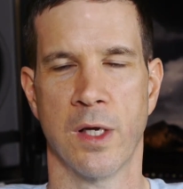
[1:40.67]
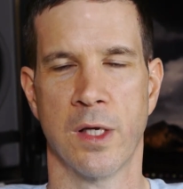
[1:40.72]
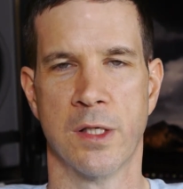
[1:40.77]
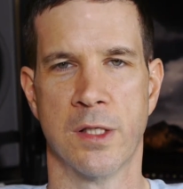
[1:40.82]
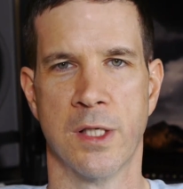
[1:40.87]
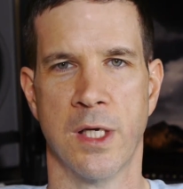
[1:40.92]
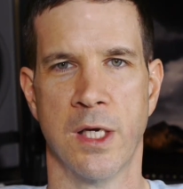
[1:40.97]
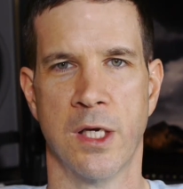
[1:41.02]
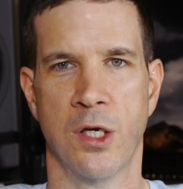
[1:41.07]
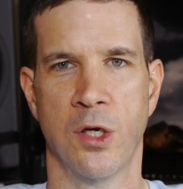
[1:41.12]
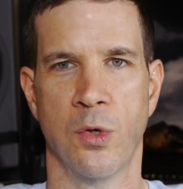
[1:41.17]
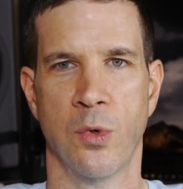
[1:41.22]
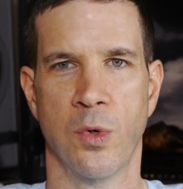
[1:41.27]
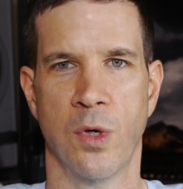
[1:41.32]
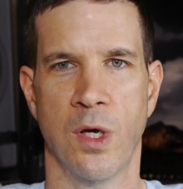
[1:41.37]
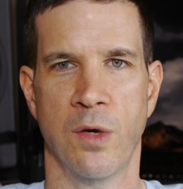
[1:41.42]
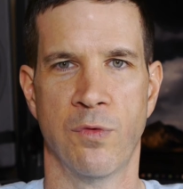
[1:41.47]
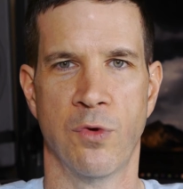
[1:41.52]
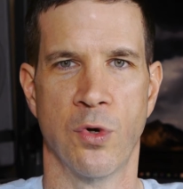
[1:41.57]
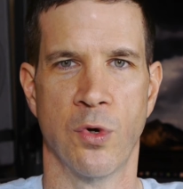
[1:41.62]
take you,
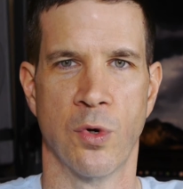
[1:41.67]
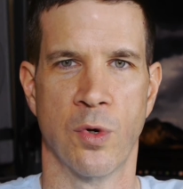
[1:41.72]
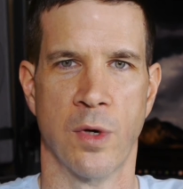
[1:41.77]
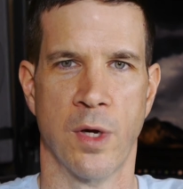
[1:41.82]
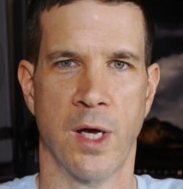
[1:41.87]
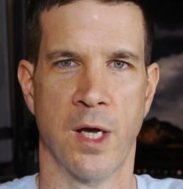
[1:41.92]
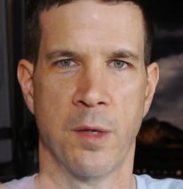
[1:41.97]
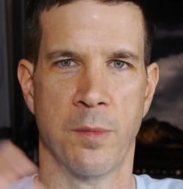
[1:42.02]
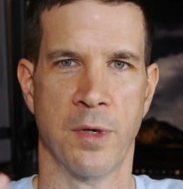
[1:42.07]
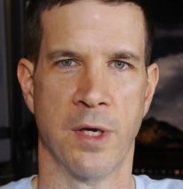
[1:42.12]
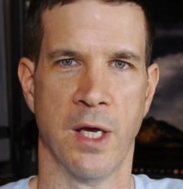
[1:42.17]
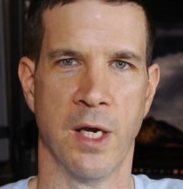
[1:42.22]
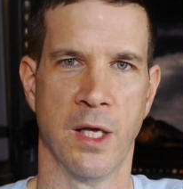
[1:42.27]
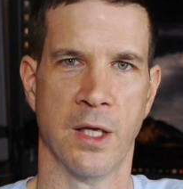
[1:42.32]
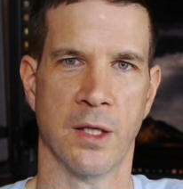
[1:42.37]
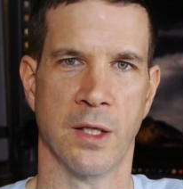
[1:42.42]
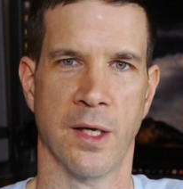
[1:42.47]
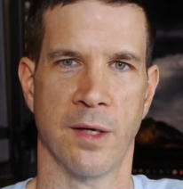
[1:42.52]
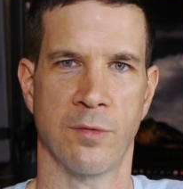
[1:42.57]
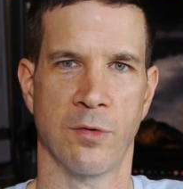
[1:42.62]
if you're at a
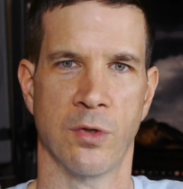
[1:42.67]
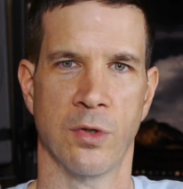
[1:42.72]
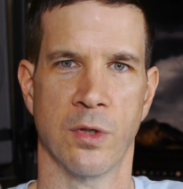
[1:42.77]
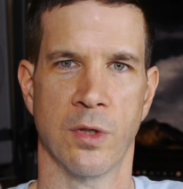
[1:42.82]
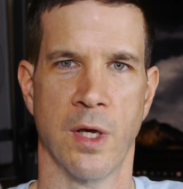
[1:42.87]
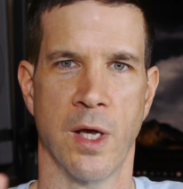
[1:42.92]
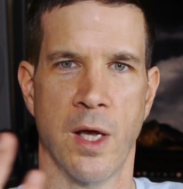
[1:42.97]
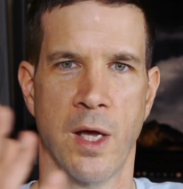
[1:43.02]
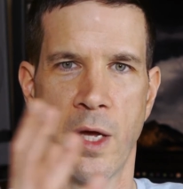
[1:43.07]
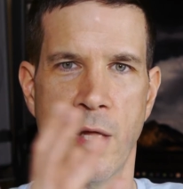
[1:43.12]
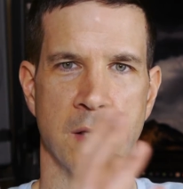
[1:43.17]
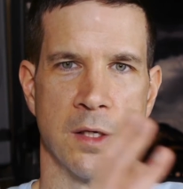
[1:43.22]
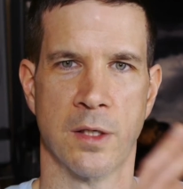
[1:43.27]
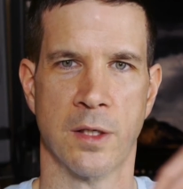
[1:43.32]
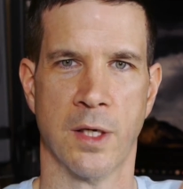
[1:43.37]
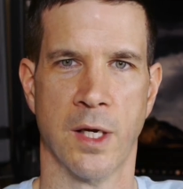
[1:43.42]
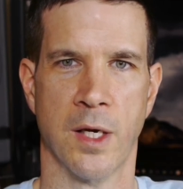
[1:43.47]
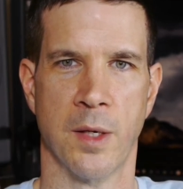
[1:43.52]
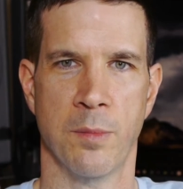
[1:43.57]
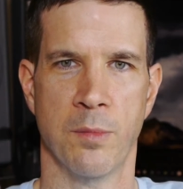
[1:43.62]
beginning level, and
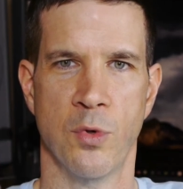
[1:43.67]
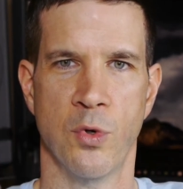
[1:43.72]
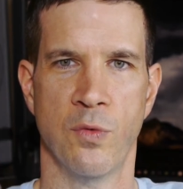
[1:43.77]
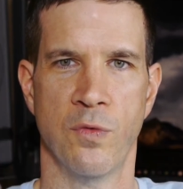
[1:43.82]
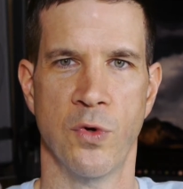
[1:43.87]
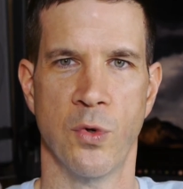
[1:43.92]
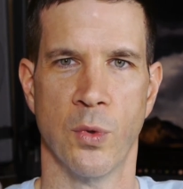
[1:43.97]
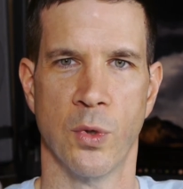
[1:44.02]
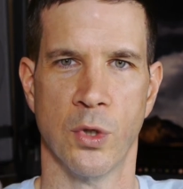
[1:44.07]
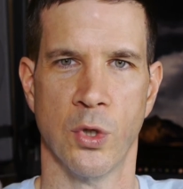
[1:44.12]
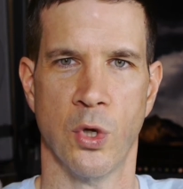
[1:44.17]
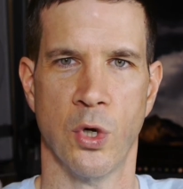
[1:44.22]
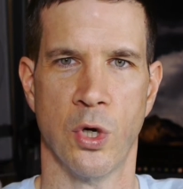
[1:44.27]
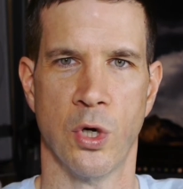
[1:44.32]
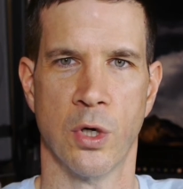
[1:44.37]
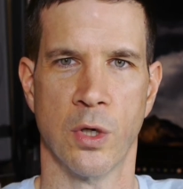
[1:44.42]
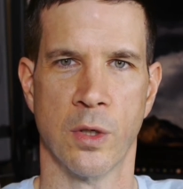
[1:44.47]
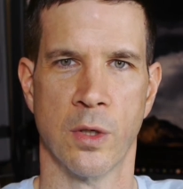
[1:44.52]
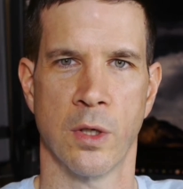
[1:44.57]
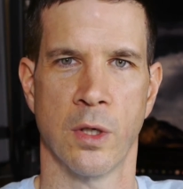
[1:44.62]
kind of move you
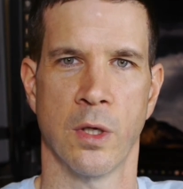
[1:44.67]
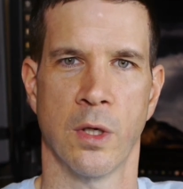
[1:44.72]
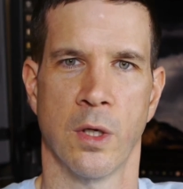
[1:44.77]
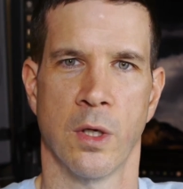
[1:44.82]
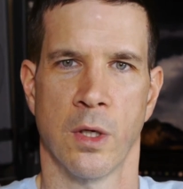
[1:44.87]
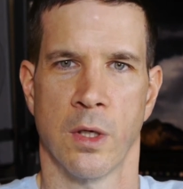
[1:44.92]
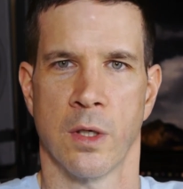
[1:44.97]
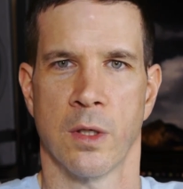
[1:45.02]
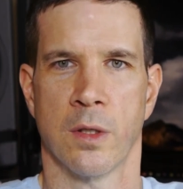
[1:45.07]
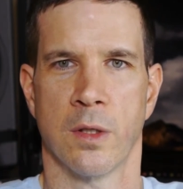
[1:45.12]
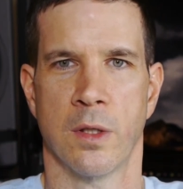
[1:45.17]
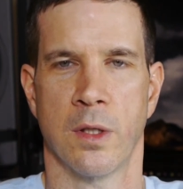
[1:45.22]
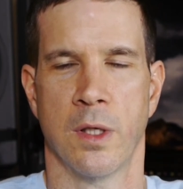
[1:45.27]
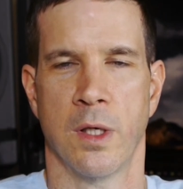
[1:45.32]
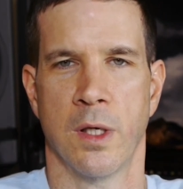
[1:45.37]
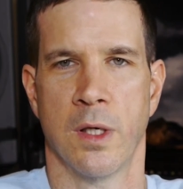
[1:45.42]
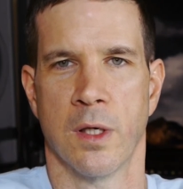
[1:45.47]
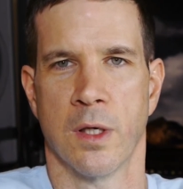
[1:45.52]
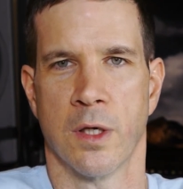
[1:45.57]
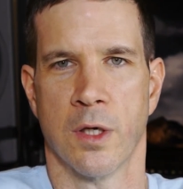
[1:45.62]
along
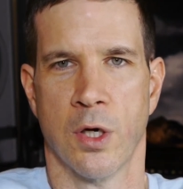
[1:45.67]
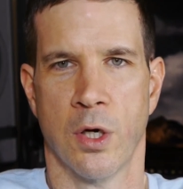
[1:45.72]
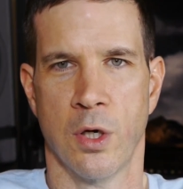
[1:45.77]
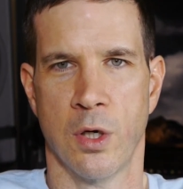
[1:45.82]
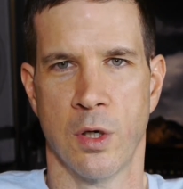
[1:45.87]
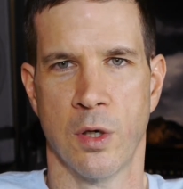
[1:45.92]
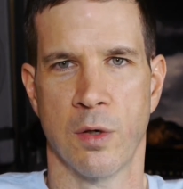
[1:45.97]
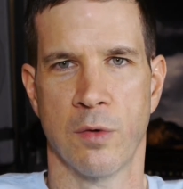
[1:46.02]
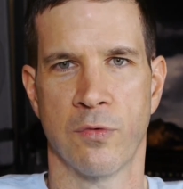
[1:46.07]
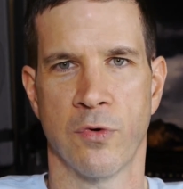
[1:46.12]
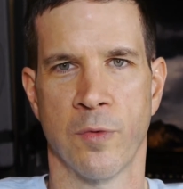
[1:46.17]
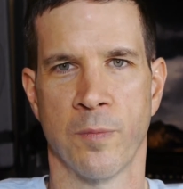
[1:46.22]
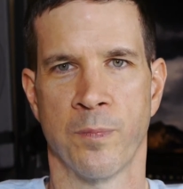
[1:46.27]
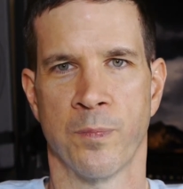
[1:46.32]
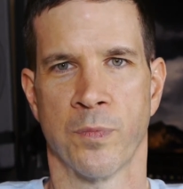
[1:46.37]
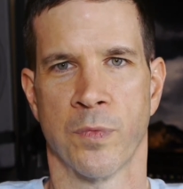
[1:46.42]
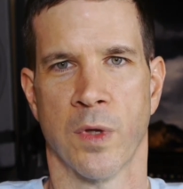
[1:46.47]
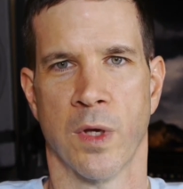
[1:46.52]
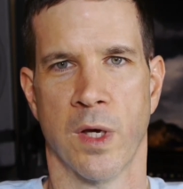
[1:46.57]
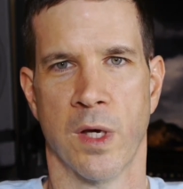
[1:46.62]
the curve
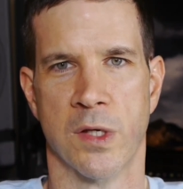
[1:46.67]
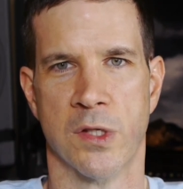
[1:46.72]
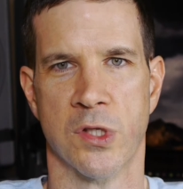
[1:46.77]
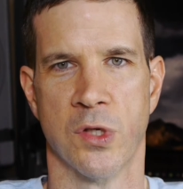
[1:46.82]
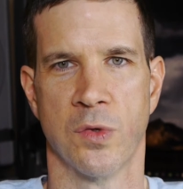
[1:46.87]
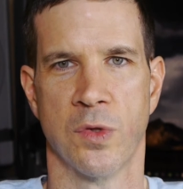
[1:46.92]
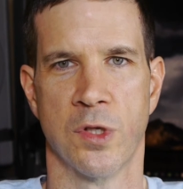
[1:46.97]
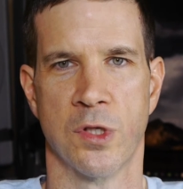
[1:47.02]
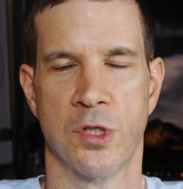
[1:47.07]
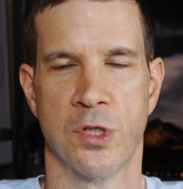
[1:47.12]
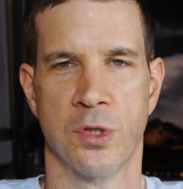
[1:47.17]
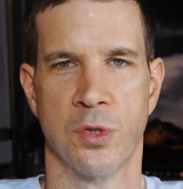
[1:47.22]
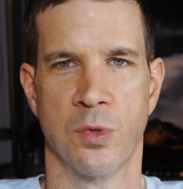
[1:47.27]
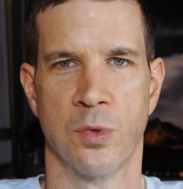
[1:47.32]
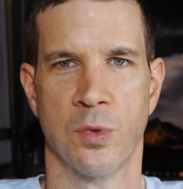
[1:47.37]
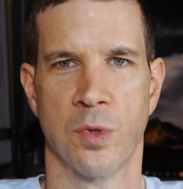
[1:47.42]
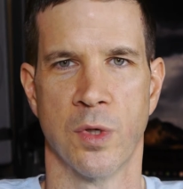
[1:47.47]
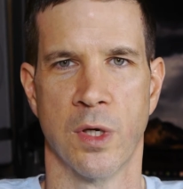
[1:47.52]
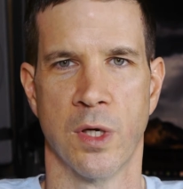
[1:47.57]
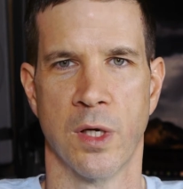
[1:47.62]
so that
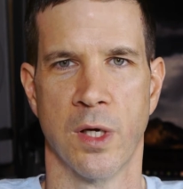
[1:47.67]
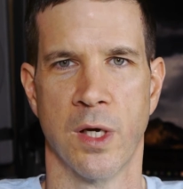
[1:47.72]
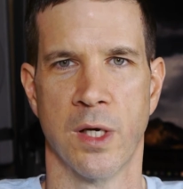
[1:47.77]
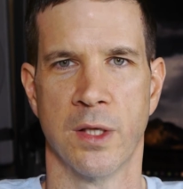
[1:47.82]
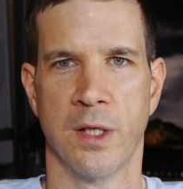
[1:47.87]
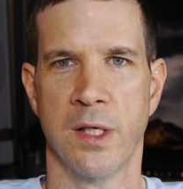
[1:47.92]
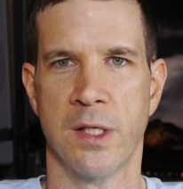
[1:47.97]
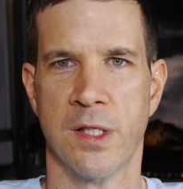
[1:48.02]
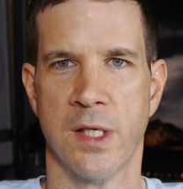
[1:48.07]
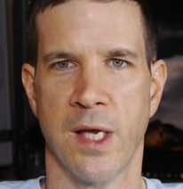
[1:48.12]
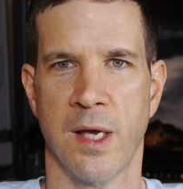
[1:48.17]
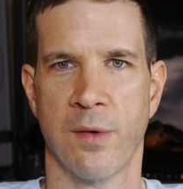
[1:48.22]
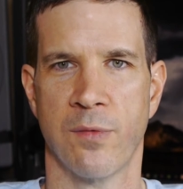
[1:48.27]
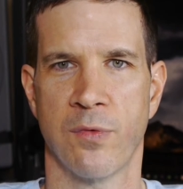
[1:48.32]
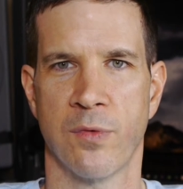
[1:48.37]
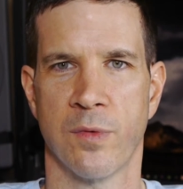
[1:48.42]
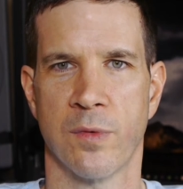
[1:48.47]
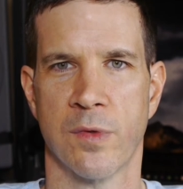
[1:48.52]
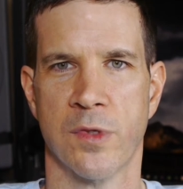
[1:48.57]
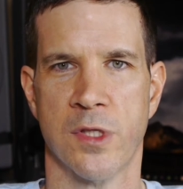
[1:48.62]
you at least have
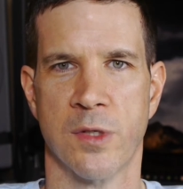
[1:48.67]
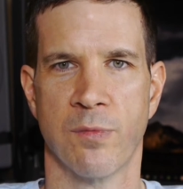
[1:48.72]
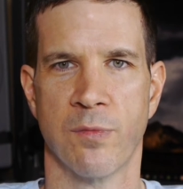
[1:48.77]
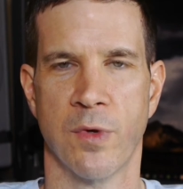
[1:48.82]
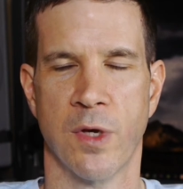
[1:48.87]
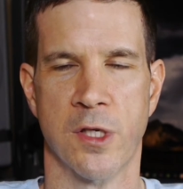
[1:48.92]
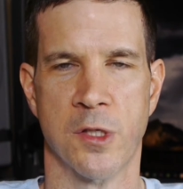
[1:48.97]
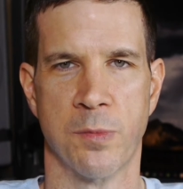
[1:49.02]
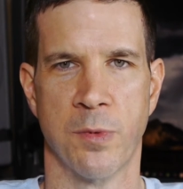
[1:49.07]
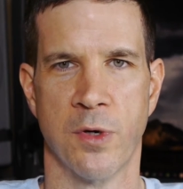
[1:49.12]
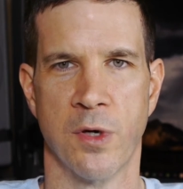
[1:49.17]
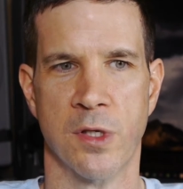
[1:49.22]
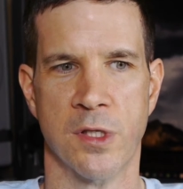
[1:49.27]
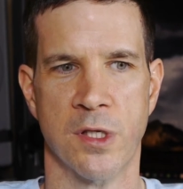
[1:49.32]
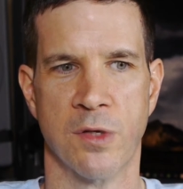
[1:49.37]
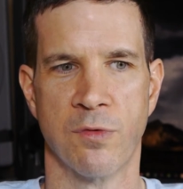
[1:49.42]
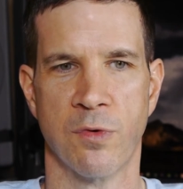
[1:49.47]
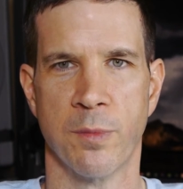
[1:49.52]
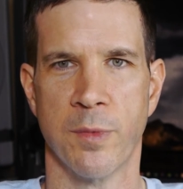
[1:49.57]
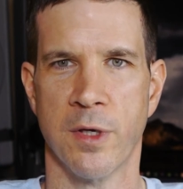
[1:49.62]
some experience
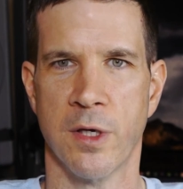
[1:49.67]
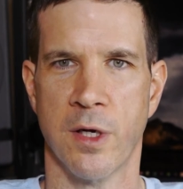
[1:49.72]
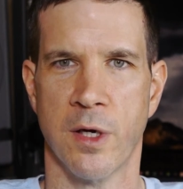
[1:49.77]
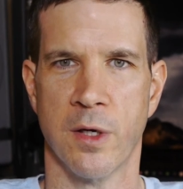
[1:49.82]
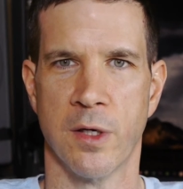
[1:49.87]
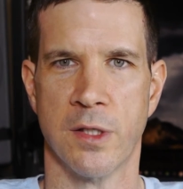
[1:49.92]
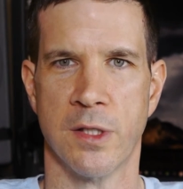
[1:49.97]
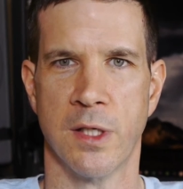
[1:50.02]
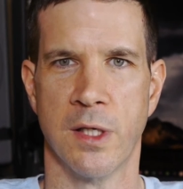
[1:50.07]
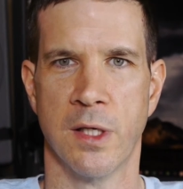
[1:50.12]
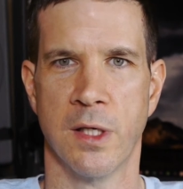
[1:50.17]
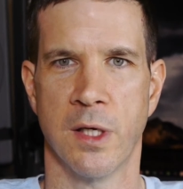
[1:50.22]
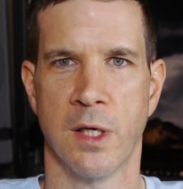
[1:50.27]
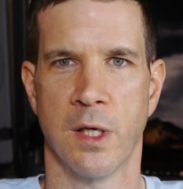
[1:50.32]
and familiarity,